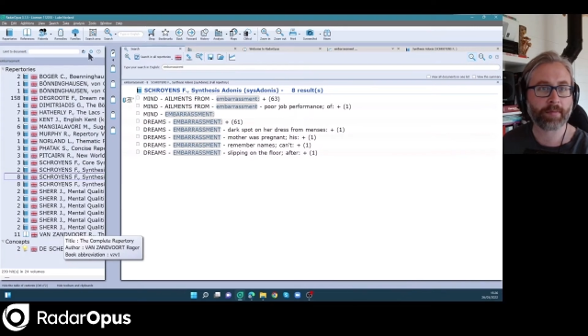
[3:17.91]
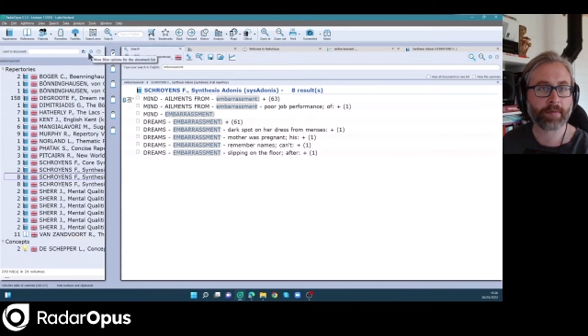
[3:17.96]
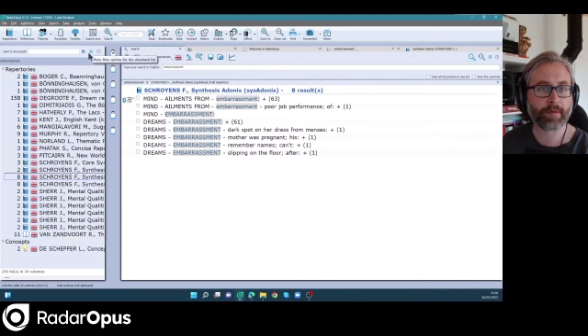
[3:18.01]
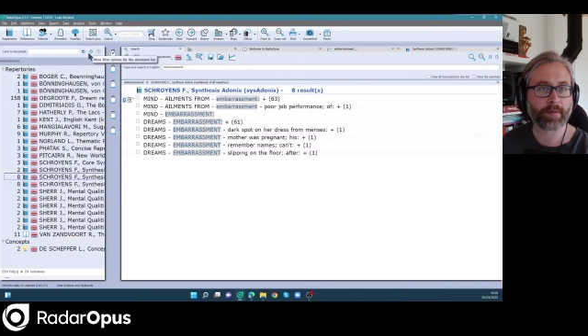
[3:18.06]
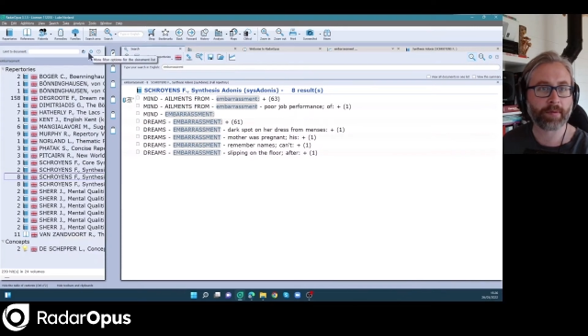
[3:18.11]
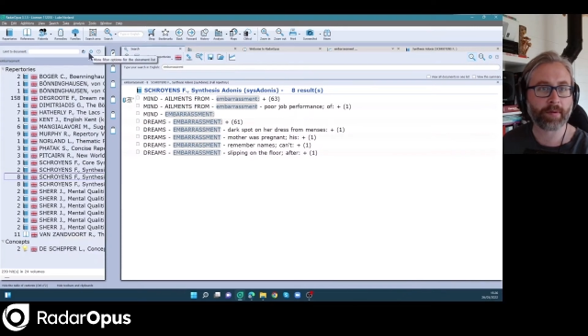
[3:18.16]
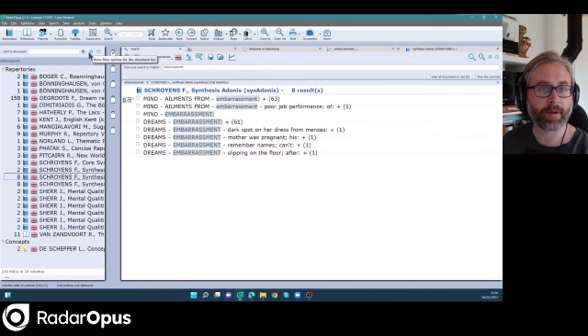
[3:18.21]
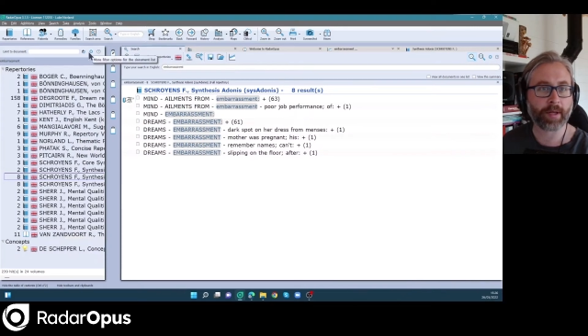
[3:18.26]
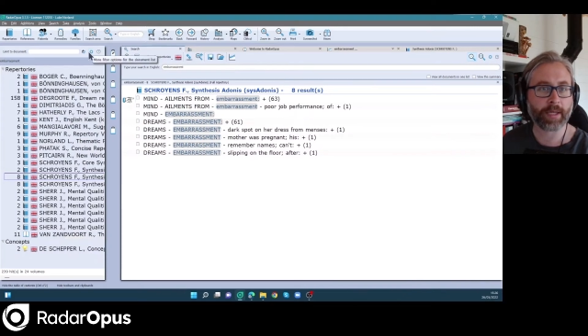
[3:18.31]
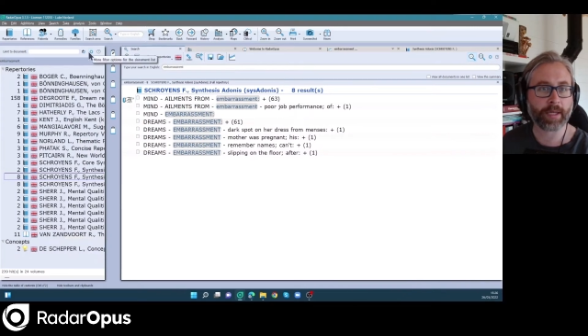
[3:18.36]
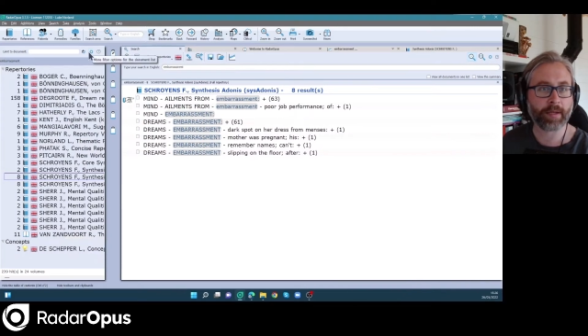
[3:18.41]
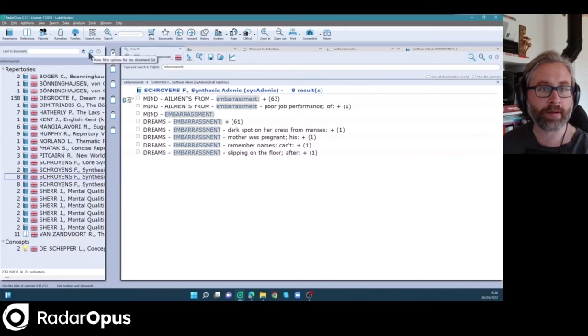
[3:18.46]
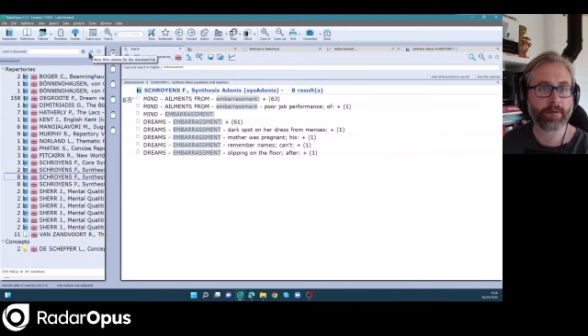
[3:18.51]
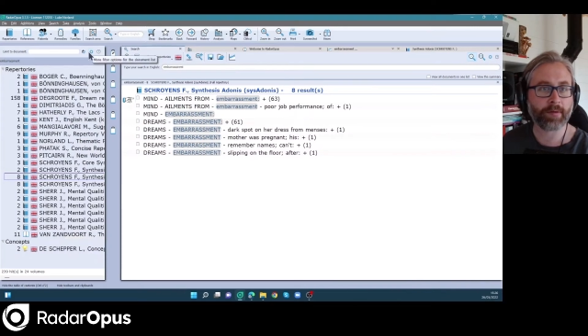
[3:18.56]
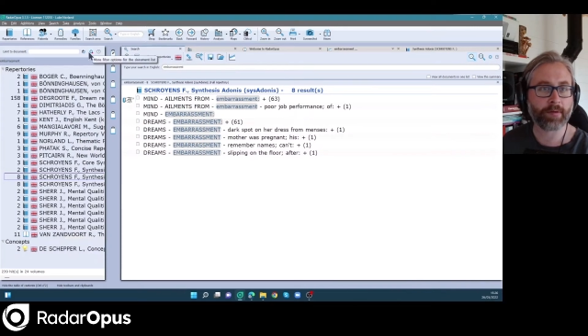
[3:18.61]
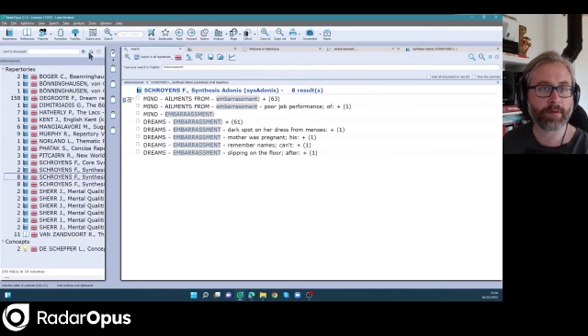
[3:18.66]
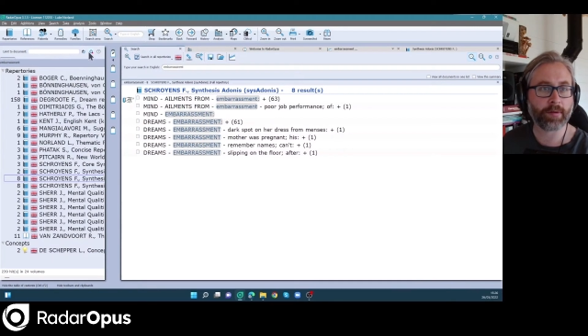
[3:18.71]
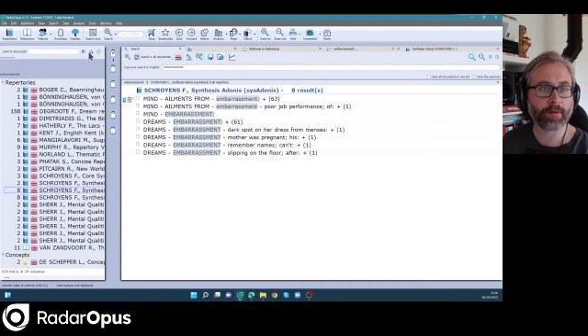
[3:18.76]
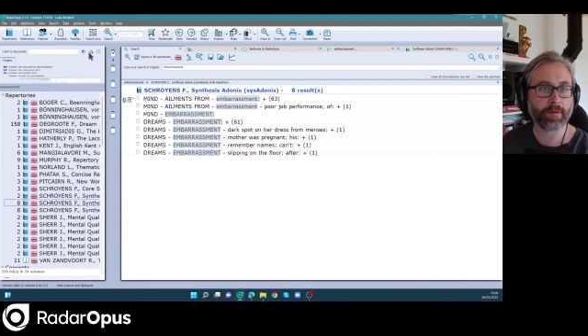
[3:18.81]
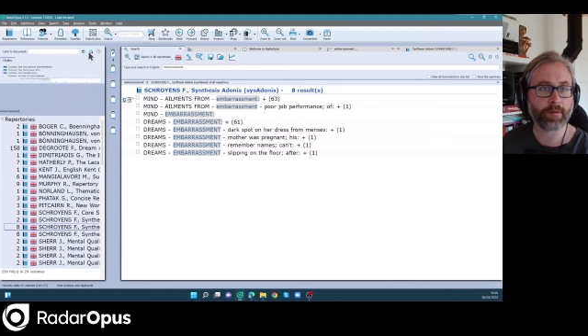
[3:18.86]
So I need
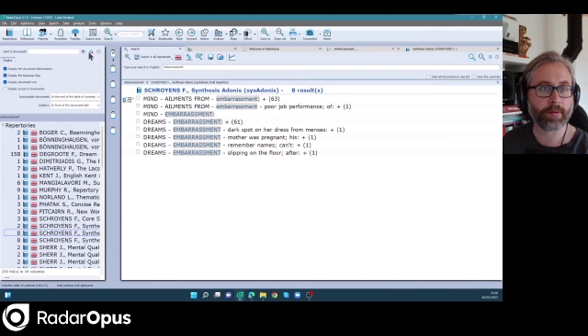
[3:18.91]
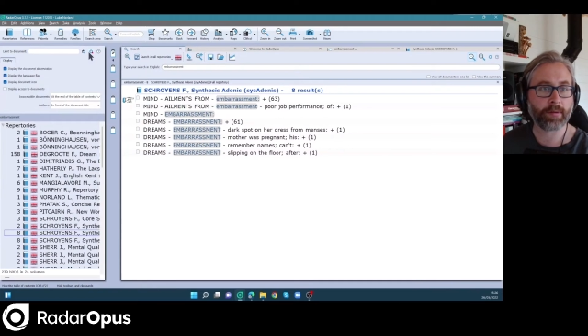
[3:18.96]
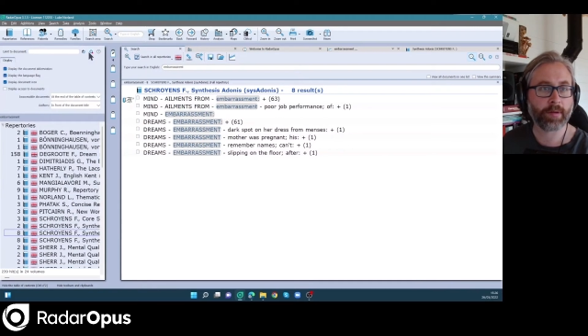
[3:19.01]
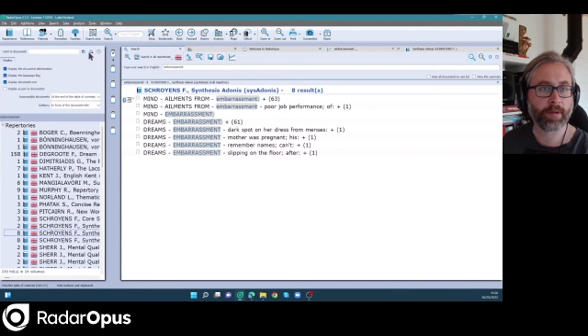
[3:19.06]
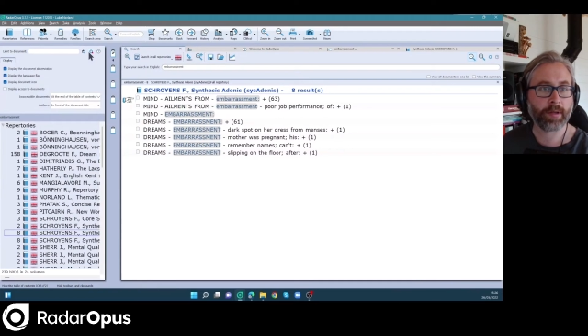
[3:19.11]
to